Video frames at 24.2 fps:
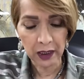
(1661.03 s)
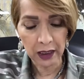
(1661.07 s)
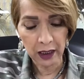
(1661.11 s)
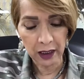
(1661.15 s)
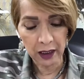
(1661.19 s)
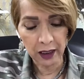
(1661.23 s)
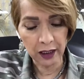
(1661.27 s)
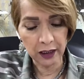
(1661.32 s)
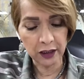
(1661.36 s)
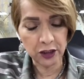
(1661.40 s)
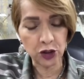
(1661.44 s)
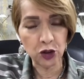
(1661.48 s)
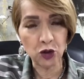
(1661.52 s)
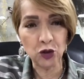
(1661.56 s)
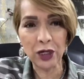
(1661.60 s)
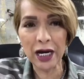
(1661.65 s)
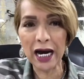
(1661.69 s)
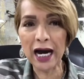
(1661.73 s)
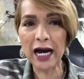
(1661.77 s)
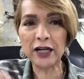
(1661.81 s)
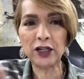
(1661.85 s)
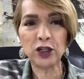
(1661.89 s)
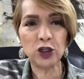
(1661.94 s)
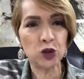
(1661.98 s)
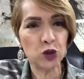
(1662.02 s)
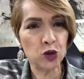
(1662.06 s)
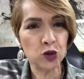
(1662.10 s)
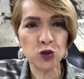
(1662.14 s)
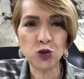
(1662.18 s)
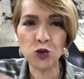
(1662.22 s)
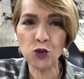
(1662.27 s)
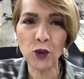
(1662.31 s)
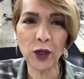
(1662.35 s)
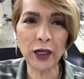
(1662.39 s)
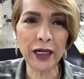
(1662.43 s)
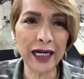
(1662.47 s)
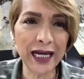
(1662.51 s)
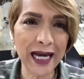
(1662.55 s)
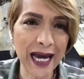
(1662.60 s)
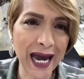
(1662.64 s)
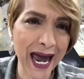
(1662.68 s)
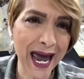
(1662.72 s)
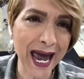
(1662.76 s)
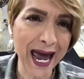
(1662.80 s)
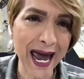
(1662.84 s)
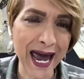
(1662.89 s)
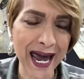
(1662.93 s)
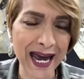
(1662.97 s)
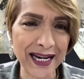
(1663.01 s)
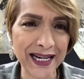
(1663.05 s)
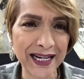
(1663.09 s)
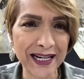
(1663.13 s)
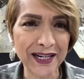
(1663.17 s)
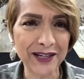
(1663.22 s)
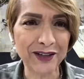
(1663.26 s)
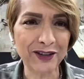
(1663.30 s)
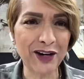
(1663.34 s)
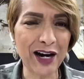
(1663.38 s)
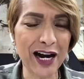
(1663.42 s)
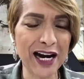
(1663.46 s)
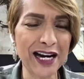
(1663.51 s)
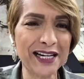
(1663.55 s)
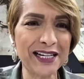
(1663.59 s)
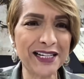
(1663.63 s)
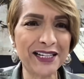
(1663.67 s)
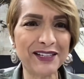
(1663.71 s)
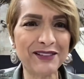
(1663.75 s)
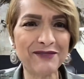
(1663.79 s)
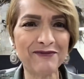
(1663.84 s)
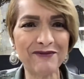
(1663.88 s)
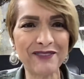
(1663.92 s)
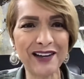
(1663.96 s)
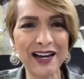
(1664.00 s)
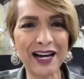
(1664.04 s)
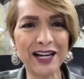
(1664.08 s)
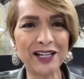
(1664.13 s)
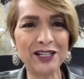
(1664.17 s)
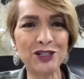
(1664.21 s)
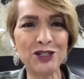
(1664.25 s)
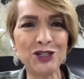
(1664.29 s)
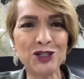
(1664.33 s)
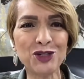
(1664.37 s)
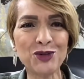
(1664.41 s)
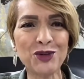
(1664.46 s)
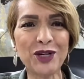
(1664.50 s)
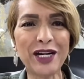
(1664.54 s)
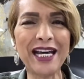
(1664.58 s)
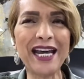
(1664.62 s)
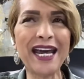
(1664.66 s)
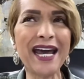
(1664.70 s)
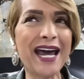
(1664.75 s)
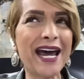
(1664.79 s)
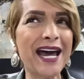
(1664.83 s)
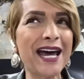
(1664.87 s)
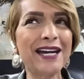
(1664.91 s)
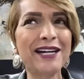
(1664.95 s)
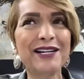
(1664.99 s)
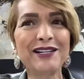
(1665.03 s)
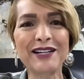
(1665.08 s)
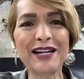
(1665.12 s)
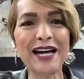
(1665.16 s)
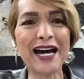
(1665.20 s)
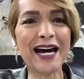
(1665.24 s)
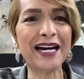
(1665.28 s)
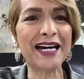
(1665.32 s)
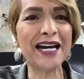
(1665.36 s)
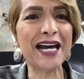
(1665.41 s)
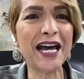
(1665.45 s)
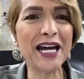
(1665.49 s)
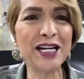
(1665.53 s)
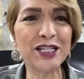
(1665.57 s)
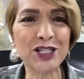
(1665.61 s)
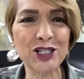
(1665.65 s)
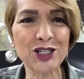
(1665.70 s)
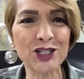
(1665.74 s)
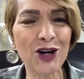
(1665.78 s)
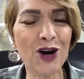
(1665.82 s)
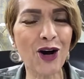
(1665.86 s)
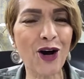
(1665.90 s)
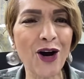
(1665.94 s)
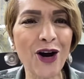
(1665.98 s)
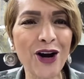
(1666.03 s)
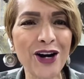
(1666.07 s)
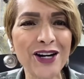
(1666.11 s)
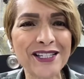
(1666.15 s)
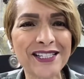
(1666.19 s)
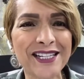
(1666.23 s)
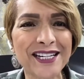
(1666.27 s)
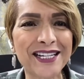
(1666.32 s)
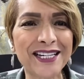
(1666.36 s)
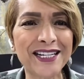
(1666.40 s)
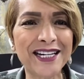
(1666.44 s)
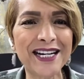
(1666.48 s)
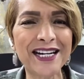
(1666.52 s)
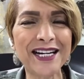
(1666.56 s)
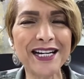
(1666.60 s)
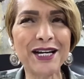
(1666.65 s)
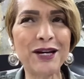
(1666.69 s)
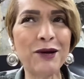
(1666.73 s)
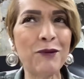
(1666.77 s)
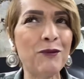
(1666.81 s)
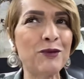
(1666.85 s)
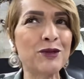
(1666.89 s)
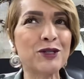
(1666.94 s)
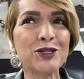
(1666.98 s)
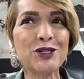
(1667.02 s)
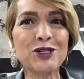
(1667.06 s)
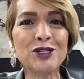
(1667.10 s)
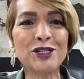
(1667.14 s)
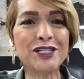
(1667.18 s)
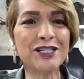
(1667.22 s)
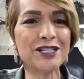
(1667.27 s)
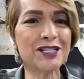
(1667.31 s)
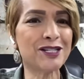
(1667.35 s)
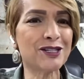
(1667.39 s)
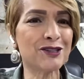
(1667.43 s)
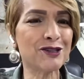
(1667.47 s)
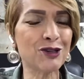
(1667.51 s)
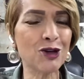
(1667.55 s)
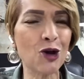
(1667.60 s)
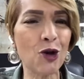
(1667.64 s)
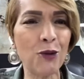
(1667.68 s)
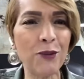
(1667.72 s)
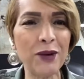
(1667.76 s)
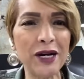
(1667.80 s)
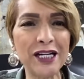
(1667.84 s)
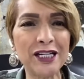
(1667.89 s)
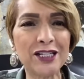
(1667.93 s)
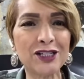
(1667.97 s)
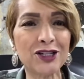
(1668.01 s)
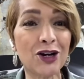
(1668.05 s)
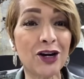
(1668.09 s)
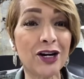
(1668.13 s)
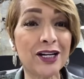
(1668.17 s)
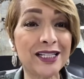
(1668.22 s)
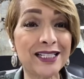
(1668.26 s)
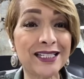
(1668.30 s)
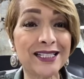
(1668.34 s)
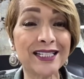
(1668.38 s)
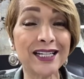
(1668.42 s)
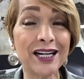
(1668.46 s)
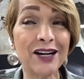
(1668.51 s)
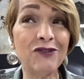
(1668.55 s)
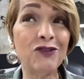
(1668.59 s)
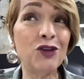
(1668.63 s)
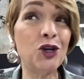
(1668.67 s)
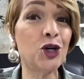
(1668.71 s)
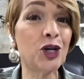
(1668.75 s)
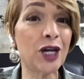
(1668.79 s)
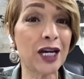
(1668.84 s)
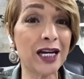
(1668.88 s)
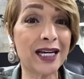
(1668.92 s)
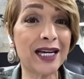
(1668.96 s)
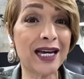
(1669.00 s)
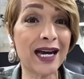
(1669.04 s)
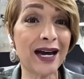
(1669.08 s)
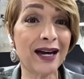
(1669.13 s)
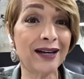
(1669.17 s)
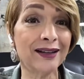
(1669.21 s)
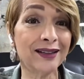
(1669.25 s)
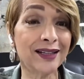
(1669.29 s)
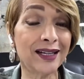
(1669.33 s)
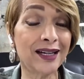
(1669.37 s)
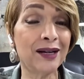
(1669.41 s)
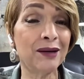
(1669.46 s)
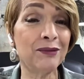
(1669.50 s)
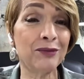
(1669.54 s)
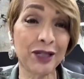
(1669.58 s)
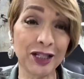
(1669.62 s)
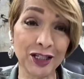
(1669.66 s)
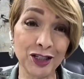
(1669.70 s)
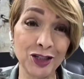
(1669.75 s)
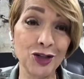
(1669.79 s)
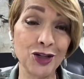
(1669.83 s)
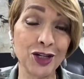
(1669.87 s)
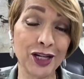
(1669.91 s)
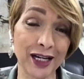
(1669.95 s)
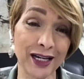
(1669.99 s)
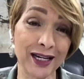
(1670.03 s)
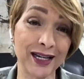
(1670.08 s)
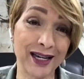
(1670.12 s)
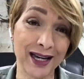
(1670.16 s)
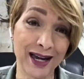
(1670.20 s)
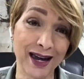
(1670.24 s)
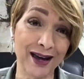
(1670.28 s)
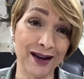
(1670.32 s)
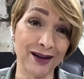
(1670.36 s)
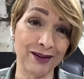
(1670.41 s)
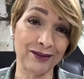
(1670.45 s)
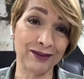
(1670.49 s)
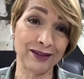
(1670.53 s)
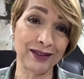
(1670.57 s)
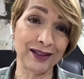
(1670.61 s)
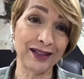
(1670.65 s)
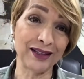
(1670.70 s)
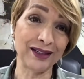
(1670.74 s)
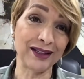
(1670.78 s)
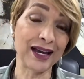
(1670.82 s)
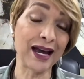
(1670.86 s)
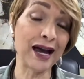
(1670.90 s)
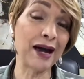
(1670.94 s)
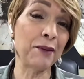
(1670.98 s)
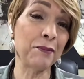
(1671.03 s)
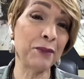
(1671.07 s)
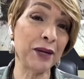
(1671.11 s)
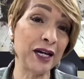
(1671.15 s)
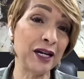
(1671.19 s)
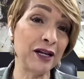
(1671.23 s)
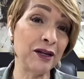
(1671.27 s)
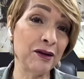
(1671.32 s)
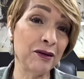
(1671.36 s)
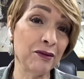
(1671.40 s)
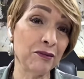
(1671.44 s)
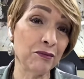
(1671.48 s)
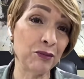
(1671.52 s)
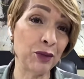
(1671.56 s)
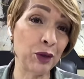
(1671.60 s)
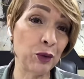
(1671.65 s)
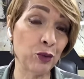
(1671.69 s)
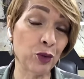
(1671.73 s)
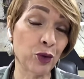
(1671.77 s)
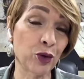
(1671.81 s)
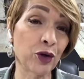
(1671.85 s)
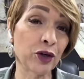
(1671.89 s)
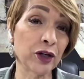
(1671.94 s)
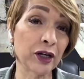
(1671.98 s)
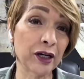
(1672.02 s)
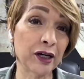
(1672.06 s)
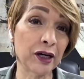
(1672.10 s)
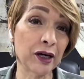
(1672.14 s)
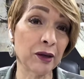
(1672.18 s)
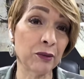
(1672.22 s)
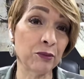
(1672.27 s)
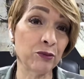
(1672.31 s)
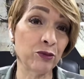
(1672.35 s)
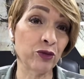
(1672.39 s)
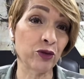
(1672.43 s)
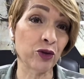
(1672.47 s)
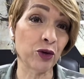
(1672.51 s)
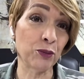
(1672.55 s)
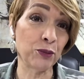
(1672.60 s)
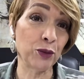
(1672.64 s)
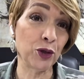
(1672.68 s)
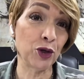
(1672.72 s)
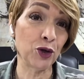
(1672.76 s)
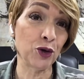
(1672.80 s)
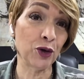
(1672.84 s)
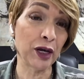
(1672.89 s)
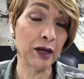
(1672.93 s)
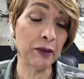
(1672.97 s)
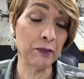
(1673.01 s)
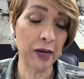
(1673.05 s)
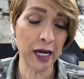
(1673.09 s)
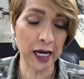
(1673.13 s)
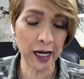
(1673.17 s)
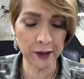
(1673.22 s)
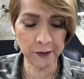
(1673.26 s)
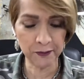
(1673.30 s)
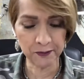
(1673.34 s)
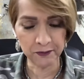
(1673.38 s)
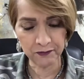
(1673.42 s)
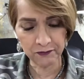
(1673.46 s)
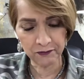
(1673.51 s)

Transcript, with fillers: And so God used what he had, right? God used what he had and God had stars and it was so many stars. He said, if you can count them, then you can count how many people are going to come from you. Amen.